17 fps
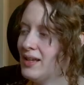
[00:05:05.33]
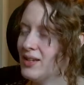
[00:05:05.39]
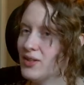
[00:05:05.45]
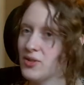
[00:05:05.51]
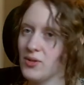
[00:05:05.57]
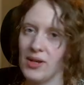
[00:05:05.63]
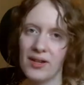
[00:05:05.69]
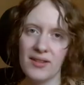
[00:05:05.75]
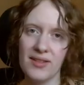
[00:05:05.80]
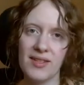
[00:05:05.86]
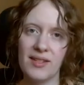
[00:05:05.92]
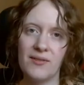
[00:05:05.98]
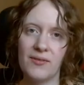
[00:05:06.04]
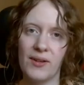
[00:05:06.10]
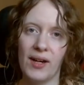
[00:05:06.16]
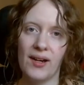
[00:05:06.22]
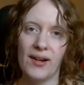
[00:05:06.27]
So how does this
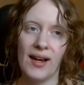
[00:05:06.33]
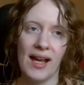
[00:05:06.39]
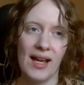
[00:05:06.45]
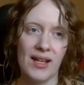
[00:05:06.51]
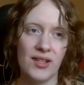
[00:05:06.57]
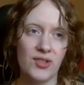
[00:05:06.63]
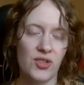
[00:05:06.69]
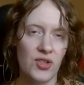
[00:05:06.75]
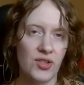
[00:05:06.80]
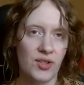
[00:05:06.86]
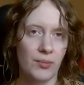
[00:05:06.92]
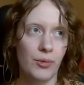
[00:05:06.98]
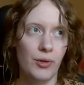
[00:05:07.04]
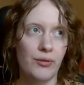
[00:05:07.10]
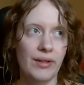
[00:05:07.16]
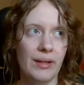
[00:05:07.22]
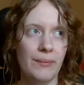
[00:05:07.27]
fare as just a
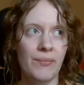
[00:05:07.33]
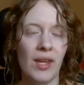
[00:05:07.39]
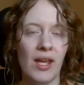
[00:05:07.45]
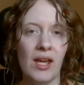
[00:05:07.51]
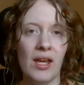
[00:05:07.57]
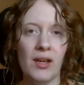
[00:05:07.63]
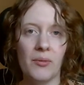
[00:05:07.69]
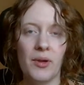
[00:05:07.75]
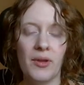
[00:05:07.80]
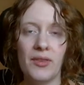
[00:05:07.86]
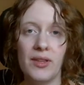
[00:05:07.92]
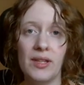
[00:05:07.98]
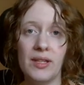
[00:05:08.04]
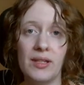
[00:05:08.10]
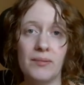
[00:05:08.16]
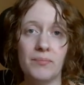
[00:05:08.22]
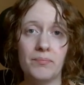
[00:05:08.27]
movie? Well,
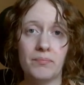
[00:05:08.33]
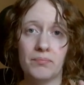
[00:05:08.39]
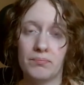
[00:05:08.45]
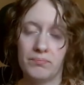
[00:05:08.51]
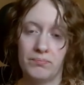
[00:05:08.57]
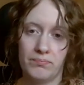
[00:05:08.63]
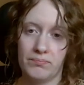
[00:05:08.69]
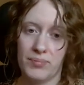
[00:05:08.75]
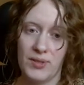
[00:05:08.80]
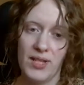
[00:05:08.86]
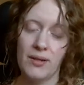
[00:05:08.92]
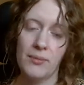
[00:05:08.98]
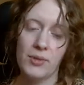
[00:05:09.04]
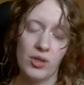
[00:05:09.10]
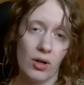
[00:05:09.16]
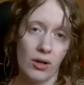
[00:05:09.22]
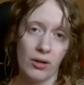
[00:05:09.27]
the
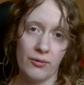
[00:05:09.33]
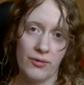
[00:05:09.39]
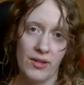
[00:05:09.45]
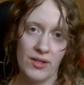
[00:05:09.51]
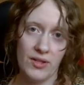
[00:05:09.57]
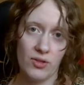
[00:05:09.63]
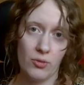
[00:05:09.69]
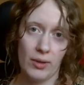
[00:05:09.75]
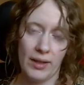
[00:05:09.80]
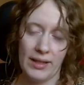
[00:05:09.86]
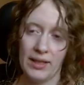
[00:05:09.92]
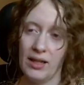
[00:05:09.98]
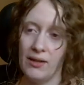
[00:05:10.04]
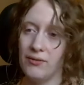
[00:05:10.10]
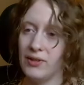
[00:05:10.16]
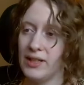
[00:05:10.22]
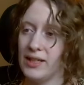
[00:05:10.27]
cinematography is quite
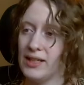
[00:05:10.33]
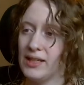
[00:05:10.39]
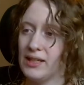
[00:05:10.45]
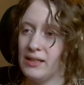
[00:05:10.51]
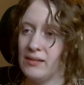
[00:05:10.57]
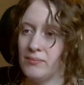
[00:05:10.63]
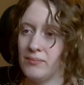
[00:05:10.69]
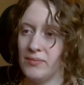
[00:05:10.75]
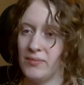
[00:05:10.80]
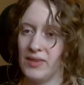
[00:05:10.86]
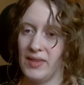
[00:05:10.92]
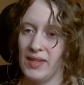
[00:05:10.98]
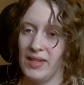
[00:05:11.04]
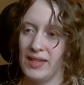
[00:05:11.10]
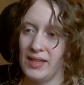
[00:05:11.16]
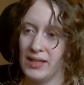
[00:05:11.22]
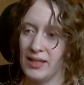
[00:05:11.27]
lovely.
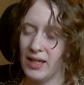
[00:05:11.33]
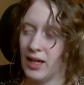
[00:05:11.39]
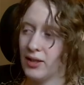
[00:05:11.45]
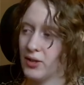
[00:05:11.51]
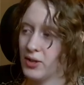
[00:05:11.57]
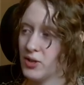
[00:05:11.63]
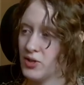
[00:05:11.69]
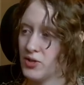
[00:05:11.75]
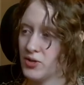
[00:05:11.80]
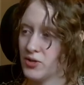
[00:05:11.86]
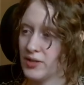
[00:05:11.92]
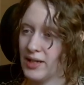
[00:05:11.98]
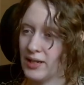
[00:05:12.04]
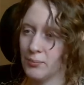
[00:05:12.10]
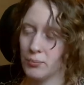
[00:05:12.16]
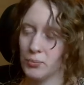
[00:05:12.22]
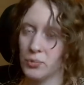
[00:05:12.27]
The colors
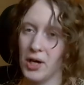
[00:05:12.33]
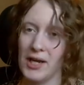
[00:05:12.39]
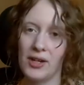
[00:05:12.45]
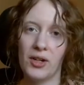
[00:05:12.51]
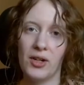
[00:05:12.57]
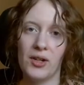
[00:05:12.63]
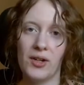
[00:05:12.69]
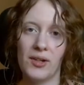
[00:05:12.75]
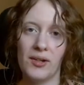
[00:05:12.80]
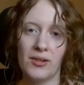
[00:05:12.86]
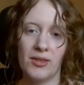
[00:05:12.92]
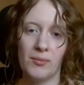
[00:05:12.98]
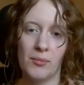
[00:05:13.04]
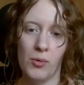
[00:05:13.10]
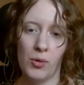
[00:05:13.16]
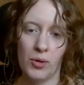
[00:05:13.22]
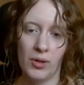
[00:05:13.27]
get brighter the
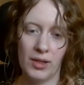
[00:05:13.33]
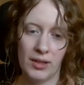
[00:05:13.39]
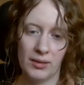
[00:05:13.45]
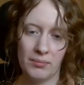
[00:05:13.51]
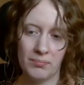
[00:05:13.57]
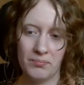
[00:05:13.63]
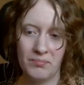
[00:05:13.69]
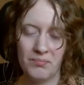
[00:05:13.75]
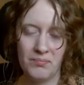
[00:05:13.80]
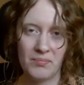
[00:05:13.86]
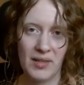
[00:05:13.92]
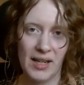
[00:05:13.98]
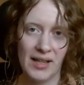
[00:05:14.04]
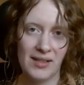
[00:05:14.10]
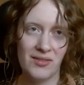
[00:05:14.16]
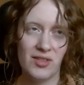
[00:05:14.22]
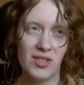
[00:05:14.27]
more
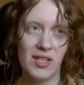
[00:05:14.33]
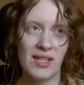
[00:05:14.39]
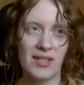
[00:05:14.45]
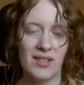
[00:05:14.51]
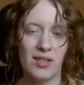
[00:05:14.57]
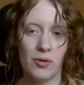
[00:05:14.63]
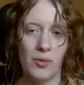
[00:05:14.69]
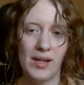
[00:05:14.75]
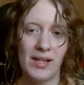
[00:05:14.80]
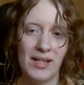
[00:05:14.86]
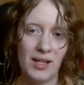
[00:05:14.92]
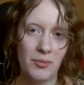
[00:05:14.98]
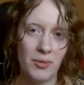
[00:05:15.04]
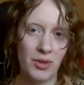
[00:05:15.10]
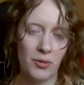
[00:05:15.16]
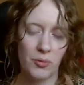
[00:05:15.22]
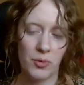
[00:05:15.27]
kind of she gets acquainted
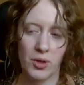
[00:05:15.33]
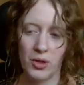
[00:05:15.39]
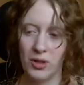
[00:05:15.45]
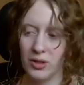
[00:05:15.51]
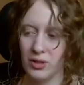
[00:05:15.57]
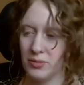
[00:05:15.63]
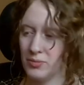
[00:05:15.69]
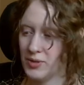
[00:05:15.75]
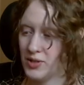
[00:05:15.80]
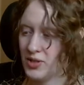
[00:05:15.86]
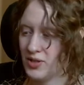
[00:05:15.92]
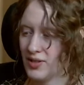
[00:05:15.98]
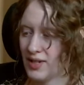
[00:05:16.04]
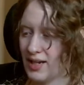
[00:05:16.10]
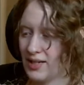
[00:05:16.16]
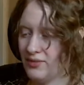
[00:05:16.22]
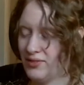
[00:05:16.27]
with the world, which is
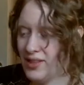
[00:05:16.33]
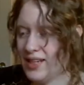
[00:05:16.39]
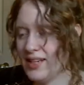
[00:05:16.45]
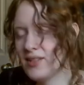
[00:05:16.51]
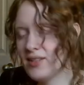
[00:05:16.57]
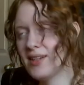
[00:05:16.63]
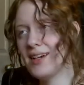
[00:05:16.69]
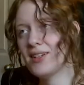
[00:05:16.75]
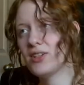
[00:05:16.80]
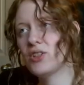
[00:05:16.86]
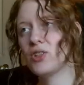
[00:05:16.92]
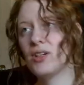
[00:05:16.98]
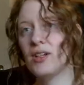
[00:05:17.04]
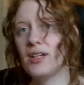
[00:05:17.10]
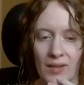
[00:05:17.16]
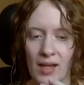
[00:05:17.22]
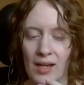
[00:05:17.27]
kind of a nice touch.
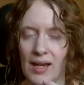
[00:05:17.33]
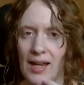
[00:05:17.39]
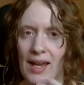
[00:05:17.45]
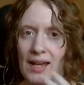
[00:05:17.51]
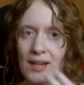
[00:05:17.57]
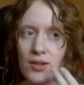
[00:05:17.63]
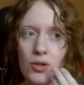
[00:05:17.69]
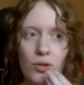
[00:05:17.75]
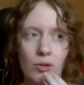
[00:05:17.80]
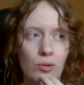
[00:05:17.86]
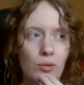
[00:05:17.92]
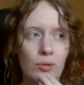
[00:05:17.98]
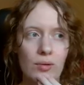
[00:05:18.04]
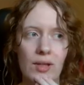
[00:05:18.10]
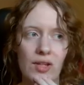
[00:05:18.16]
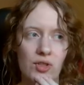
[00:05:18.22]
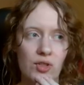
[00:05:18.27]
Yeah, I had
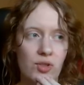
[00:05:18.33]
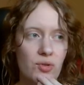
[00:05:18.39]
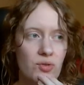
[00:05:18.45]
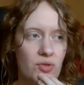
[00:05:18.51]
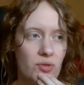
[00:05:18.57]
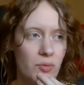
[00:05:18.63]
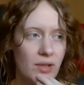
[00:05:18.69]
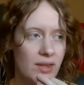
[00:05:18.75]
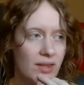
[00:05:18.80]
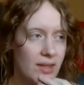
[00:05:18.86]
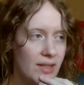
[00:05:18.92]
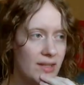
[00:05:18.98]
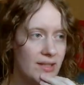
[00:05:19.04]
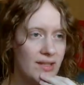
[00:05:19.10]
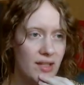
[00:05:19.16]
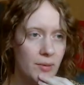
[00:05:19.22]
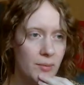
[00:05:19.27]
no issues with the
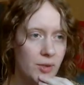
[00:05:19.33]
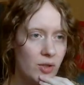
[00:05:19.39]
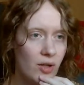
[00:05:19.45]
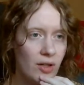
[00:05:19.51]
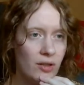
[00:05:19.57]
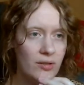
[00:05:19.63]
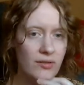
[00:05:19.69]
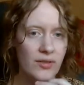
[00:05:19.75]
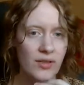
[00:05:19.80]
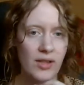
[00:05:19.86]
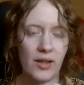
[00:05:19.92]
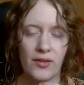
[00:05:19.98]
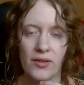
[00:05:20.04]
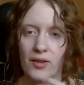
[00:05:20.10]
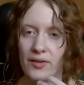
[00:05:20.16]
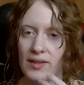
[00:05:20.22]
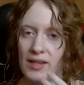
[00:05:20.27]
cinematography. I
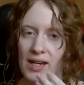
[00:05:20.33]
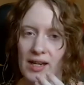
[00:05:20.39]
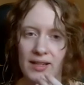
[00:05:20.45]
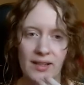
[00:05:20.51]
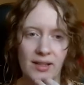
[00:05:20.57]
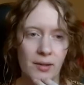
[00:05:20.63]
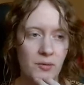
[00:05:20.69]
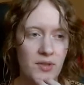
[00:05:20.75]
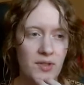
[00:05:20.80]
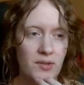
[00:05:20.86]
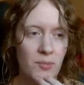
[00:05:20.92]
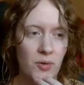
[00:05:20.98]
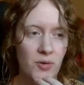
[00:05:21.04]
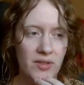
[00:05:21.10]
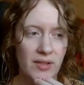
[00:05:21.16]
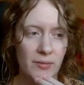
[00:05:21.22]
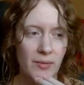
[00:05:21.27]
thought the acting was
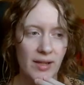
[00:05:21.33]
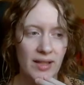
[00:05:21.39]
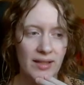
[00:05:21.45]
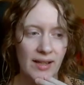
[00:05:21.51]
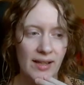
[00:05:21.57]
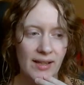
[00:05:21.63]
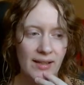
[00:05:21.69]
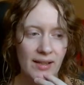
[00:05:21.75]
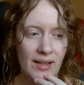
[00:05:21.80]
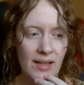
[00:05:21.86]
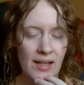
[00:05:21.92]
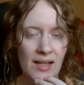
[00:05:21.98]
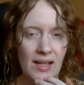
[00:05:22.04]
mostly well done.